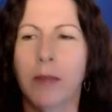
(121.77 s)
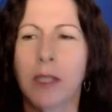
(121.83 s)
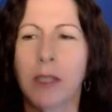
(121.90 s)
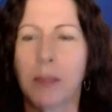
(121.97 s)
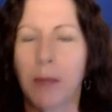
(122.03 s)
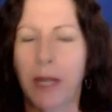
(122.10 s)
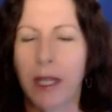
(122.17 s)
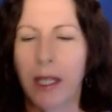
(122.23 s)

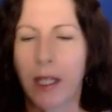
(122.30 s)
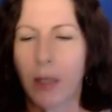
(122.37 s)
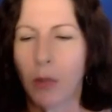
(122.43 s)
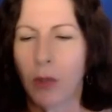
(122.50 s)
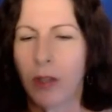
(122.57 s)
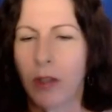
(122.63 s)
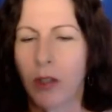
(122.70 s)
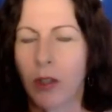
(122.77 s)
speaking
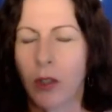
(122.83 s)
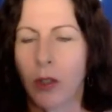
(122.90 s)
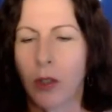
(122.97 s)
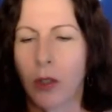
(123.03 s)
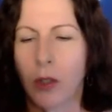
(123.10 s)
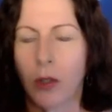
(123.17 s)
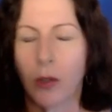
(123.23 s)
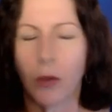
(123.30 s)
with
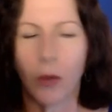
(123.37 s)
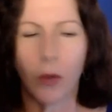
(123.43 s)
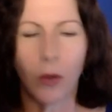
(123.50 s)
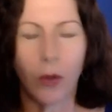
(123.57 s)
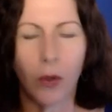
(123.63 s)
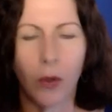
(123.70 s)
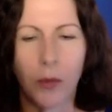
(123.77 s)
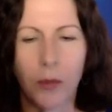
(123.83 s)
you
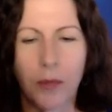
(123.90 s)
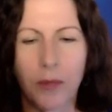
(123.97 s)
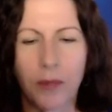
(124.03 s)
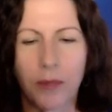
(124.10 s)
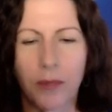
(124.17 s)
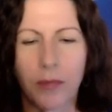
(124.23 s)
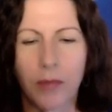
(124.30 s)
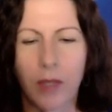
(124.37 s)
or
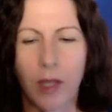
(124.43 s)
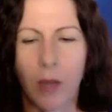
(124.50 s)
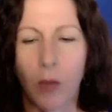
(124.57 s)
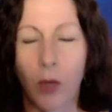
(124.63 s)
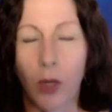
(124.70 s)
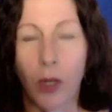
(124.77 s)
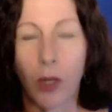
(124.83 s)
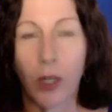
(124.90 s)

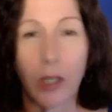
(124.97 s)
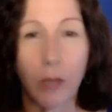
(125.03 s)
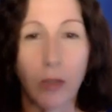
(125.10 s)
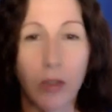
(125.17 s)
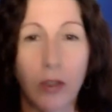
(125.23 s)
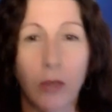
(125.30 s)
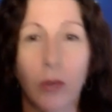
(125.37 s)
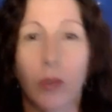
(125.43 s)
working with
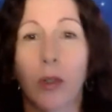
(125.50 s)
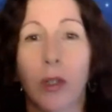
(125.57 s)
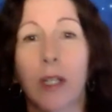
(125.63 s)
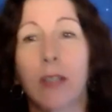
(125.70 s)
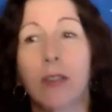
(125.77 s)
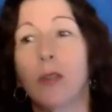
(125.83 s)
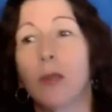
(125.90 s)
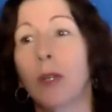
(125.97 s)
you, or I
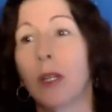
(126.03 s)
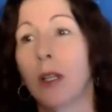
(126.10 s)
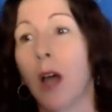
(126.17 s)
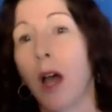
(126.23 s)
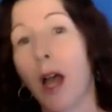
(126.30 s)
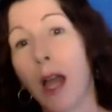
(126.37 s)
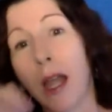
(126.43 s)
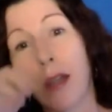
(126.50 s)
do a
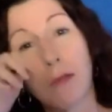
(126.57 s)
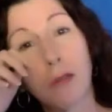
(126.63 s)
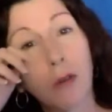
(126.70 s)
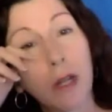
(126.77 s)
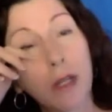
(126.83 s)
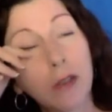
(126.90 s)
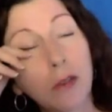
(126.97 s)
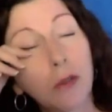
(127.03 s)
live,
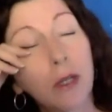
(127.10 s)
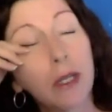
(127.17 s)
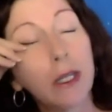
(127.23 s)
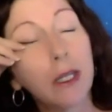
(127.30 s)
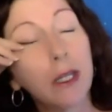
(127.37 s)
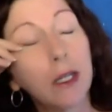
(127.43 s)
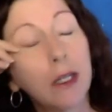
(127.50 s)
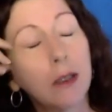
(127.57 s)
or I do
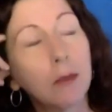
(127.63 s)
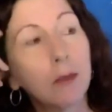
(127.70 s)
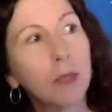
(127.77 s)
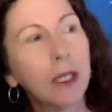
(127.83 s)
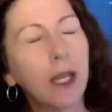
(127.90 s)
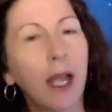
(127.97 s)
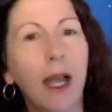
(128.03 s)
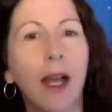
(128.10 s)
a
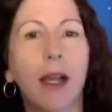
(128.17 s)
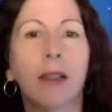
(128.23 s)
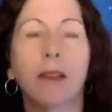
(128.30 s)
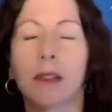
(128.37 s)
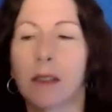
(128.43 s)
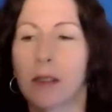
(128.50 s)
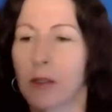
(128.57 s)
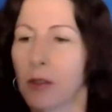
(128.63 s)

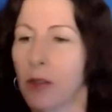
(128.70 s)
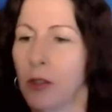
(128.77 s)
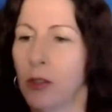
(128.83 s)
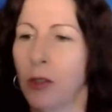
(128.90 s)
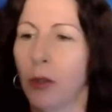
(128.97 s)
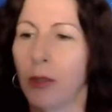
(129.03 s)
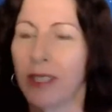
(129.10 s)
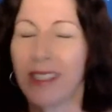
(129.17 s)
class,
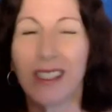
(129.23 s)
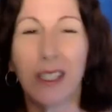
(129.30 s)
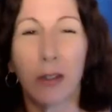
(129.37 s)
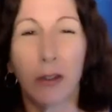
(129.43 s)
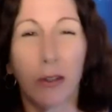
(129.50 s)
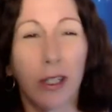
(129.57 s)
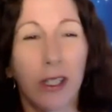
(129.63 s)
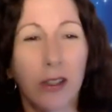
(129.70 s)
a
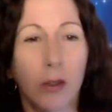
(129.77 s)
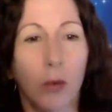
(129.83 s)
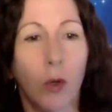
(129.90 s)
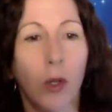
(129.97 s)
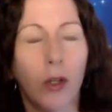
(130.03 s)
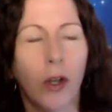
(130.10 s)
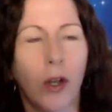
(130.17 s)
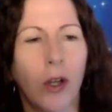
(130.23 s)
series or
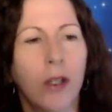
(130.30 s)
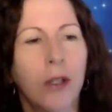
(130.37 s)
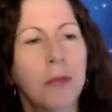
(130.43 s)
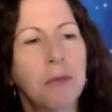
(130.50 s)
whatnot,